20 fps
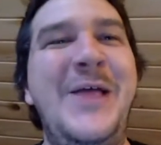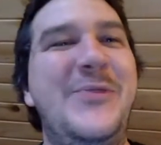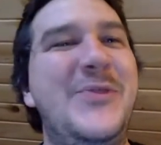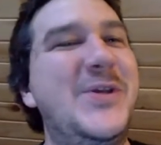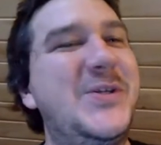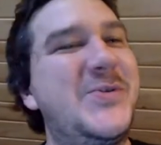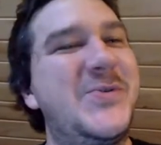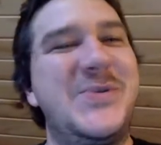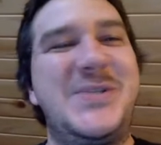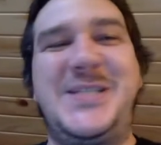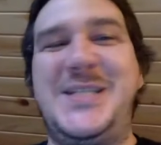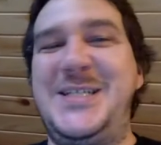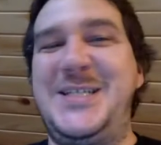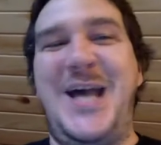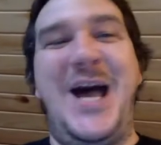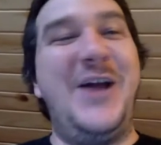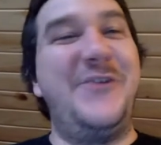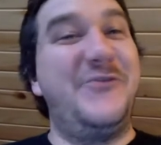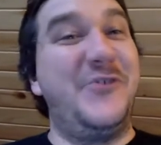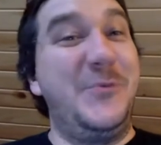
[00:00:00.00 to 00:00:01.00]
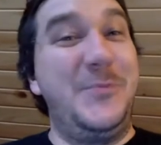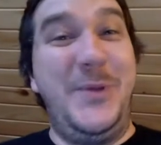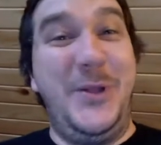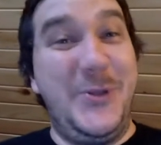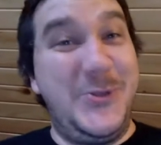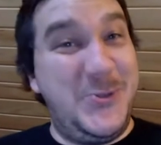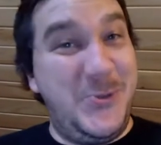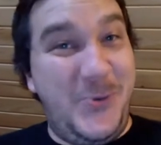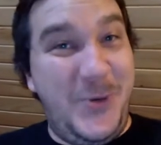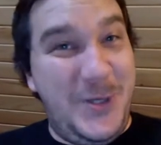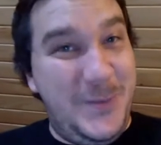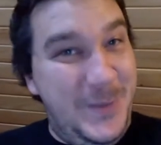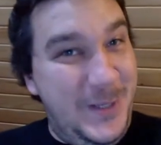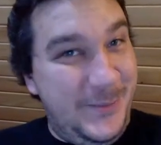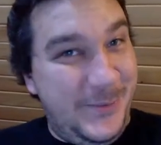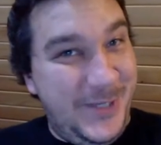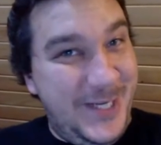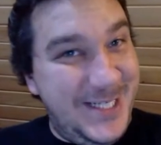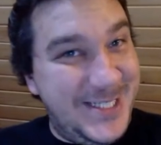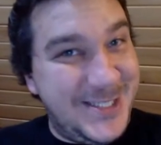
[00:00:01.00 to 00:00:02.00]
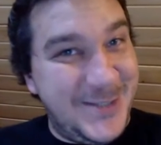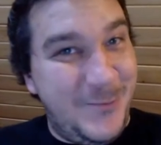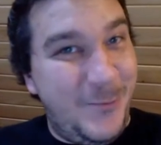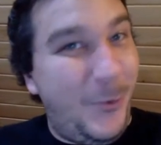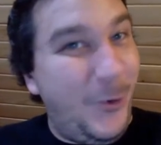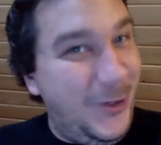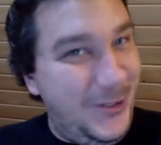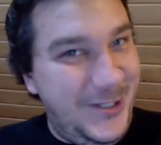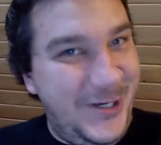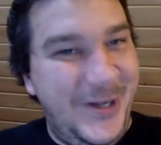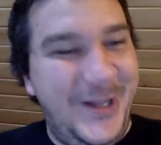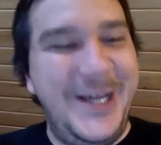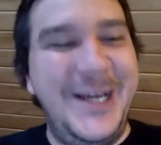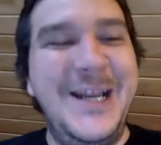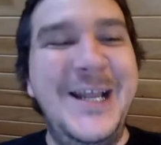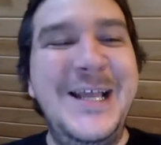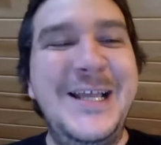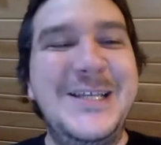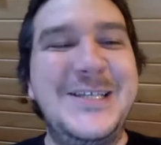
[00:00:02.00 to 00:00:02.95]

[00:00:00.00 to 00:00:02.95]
This was designed for Bill Joy to be able to get some work done.